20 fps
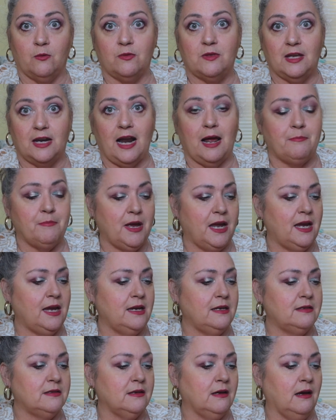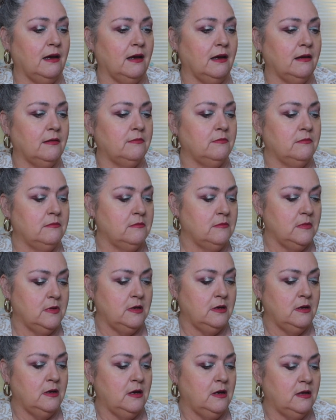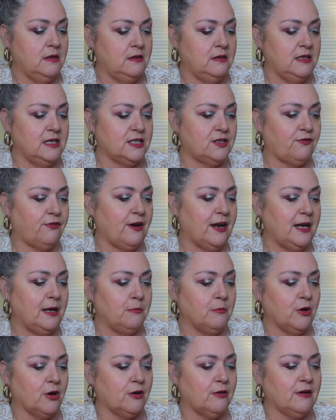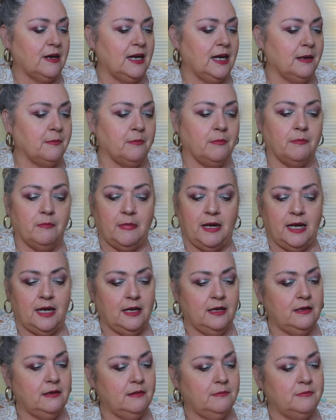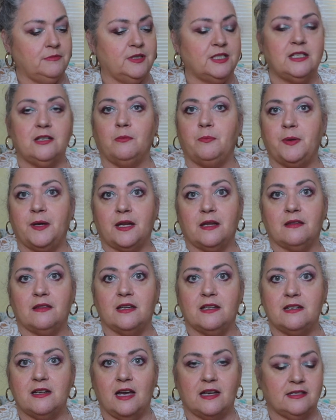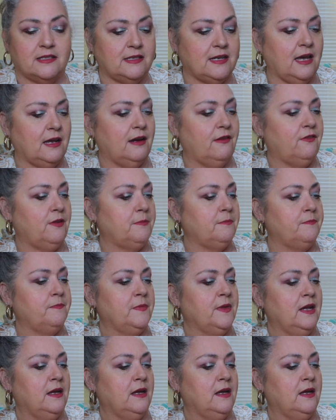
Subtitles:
that I made this Freddie Mercury, and man, I'm still picking the dust out of him.